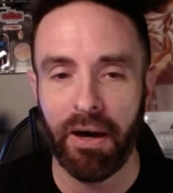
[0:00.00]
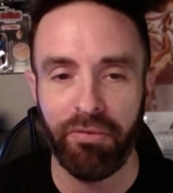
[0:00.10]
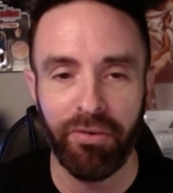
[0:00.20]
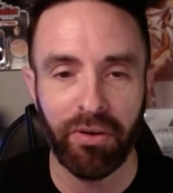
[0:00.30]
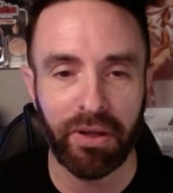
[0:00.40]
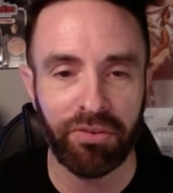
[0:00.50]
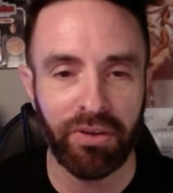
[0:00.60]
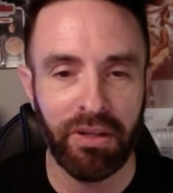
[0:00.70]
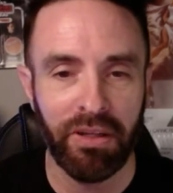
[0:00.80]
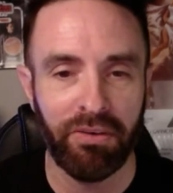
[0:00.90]
Phil likes the
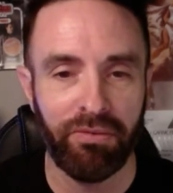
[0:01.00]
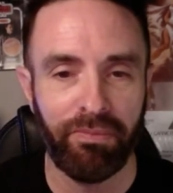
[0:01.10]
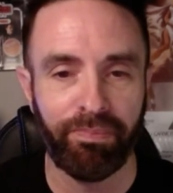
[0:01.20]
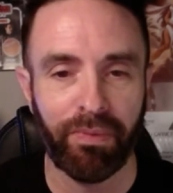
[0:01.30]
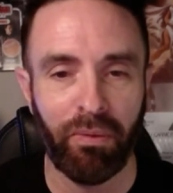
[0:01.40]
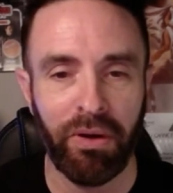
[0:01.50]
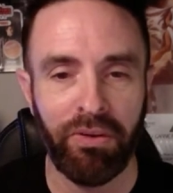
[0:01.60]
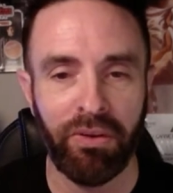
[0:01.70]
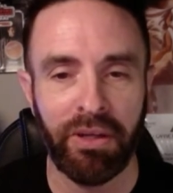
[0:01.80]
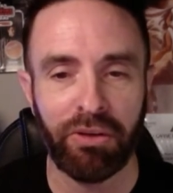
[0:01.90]
idea of waiting
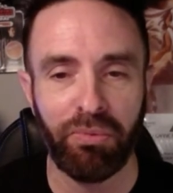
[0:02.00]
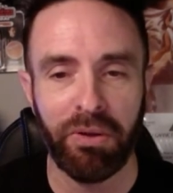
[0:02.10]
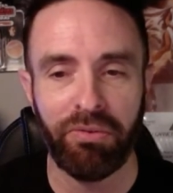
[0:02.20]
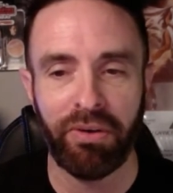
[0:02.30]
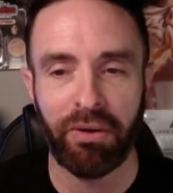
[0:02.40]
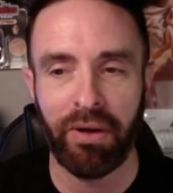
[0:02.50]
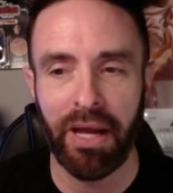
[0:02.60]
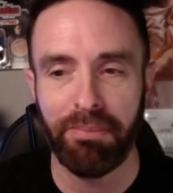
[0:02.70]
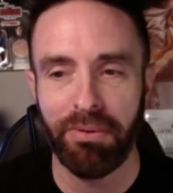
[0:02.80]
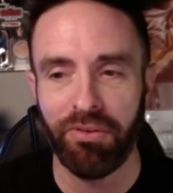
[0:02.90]
until next week to find out what
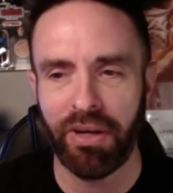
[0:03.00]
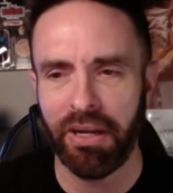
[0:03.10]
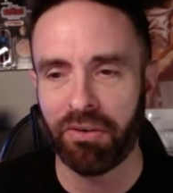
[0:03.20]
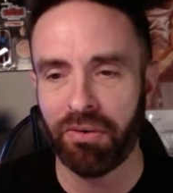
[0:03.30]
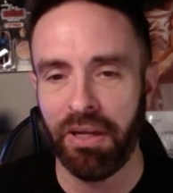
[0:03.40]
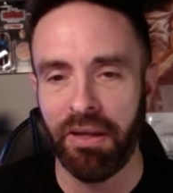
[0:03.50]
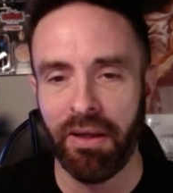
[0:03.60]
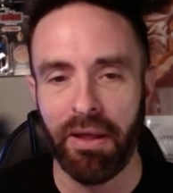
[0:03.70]
happens. I agree.